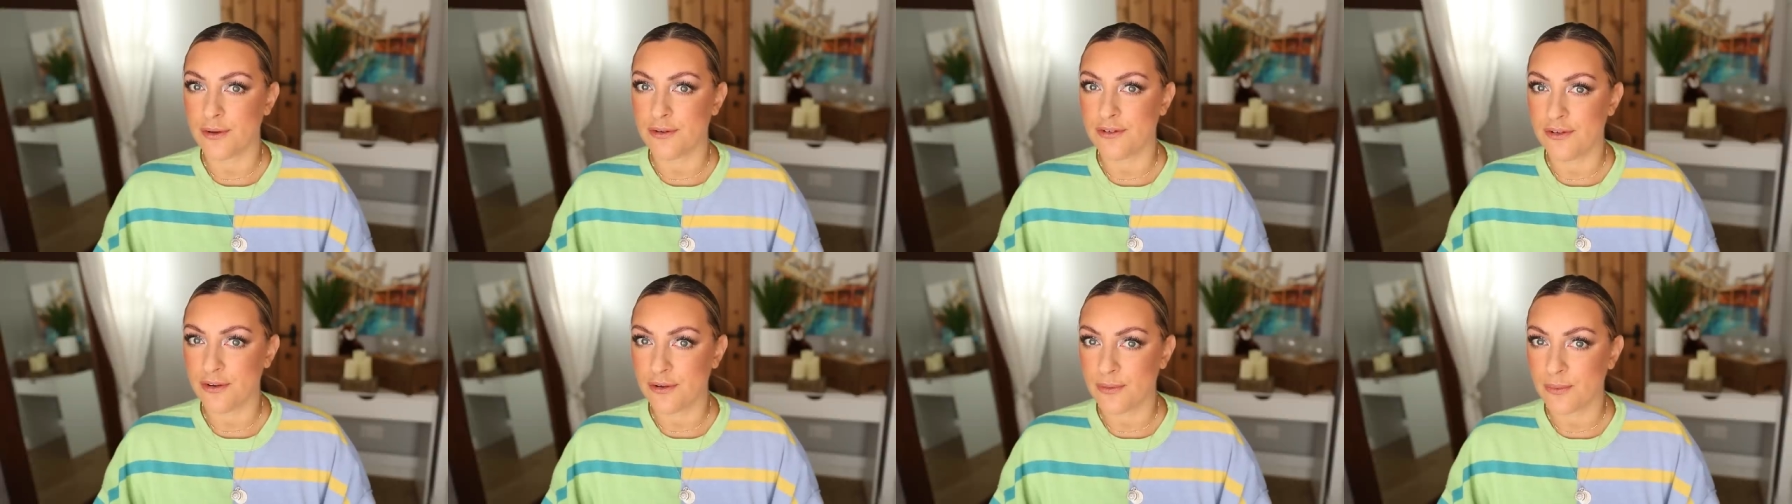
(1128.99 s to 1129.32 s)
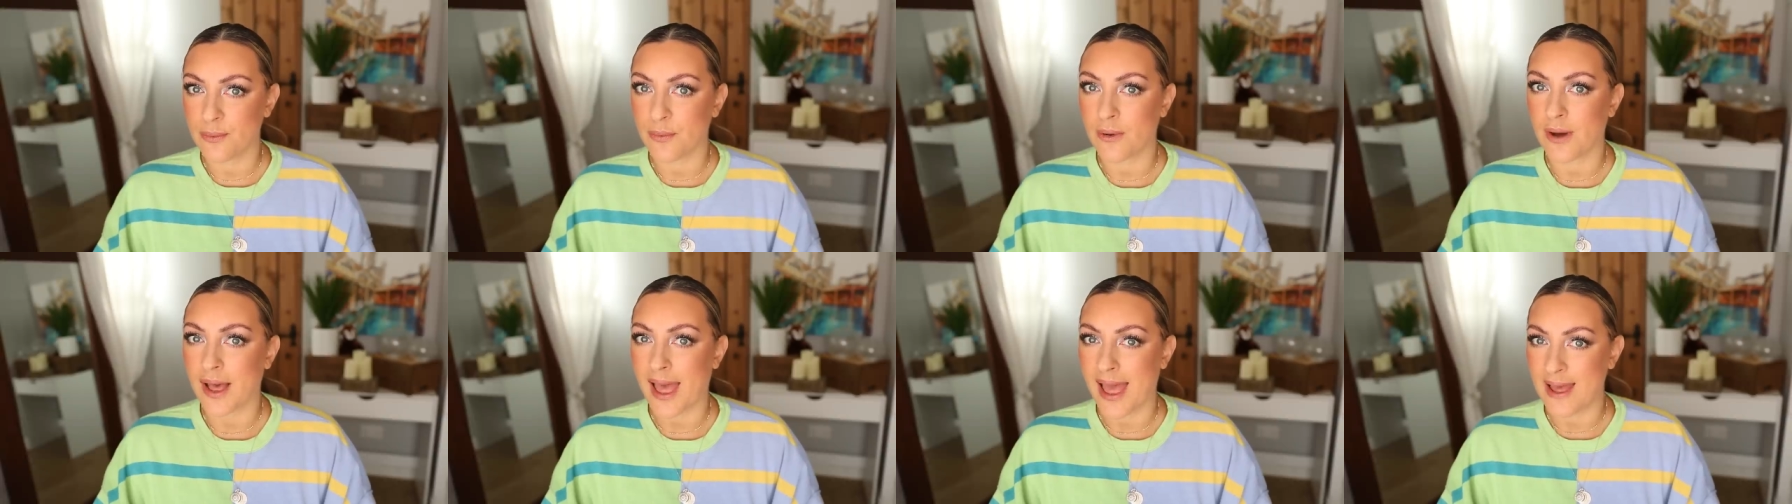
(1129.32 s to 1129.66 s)
do
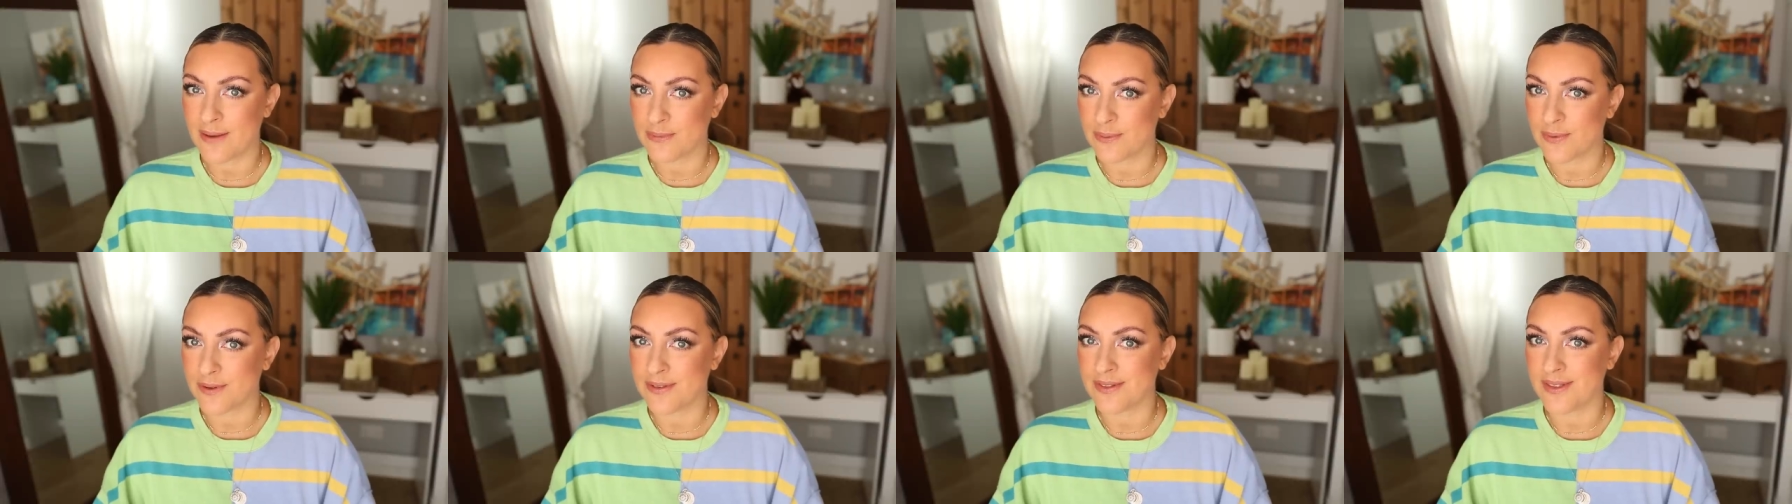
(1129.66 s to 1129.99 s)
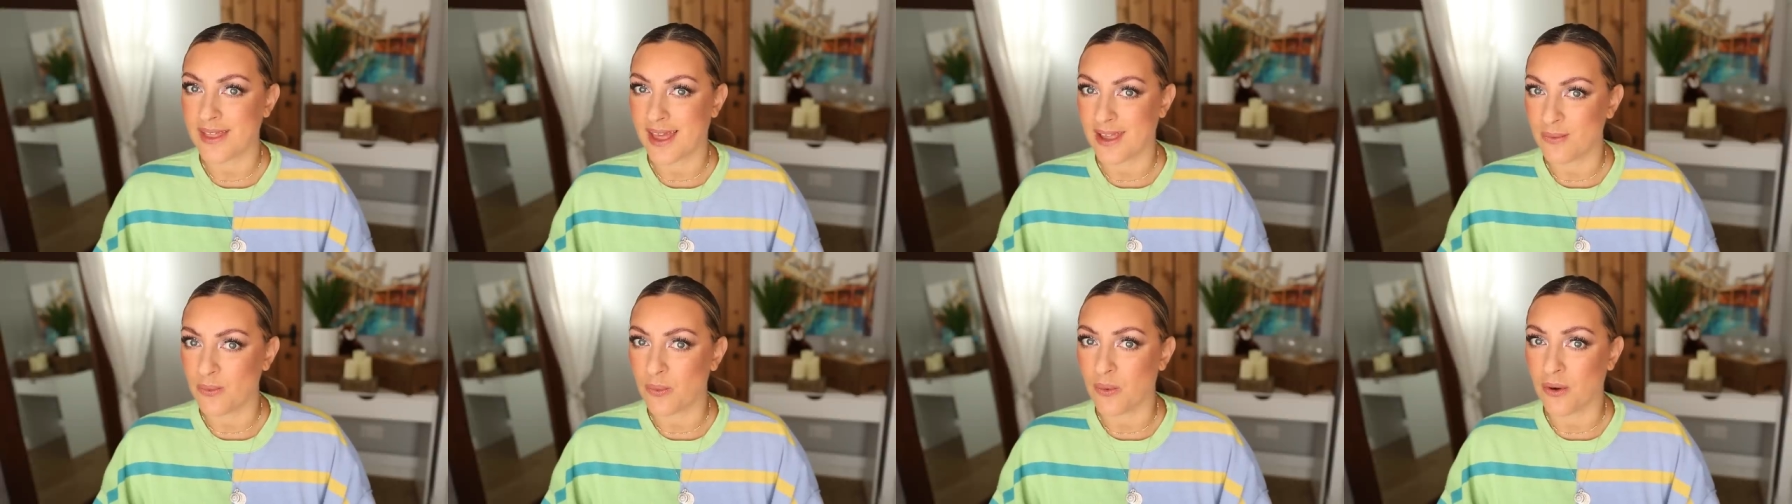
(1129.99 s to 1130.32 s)
whatever
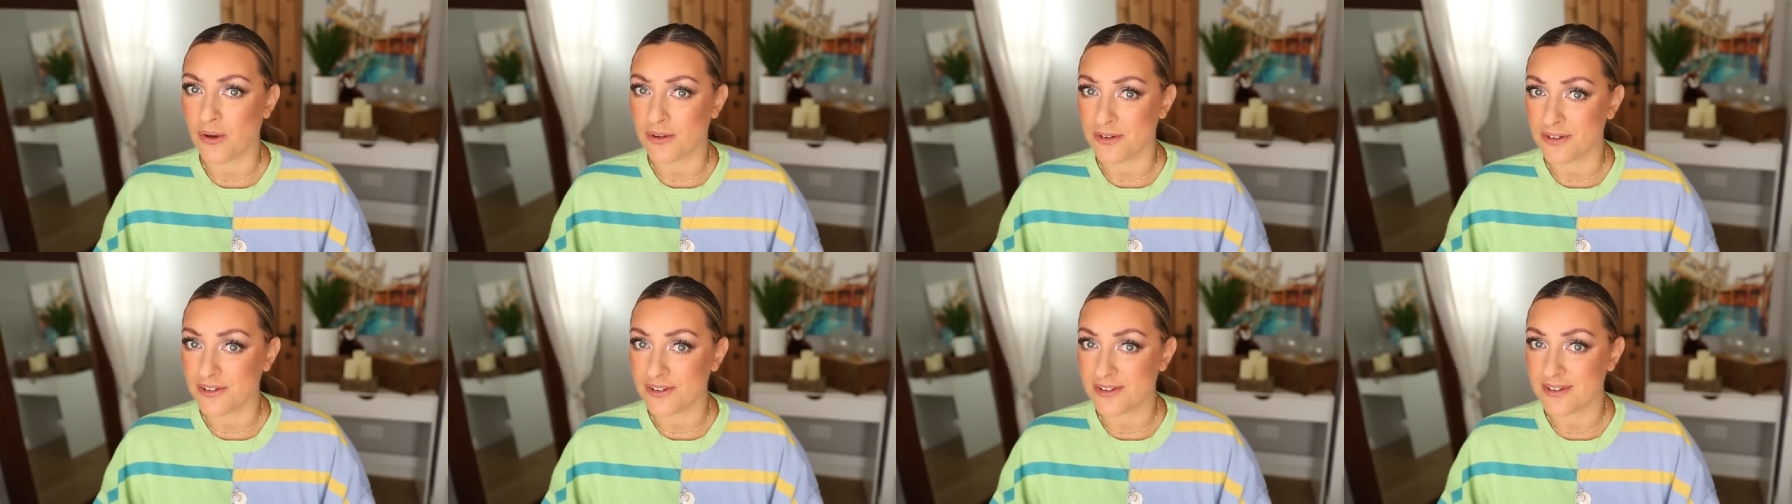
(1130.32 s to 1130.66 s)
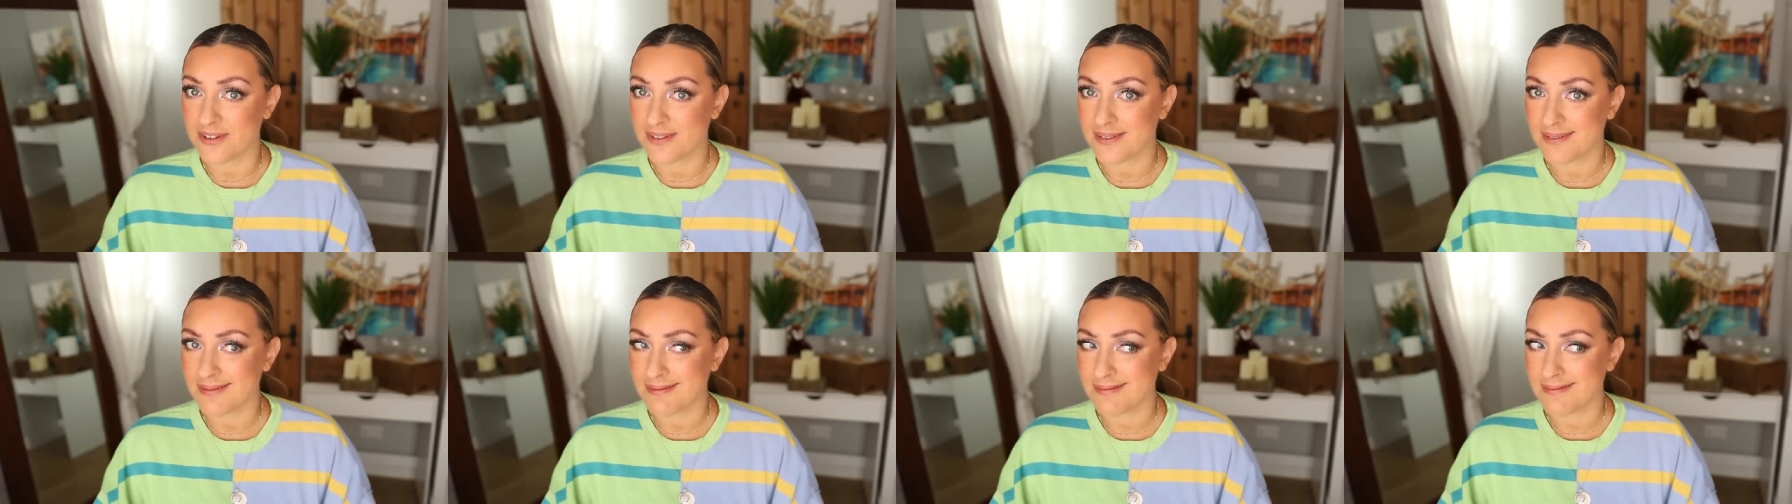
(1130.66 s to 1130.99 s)
they want,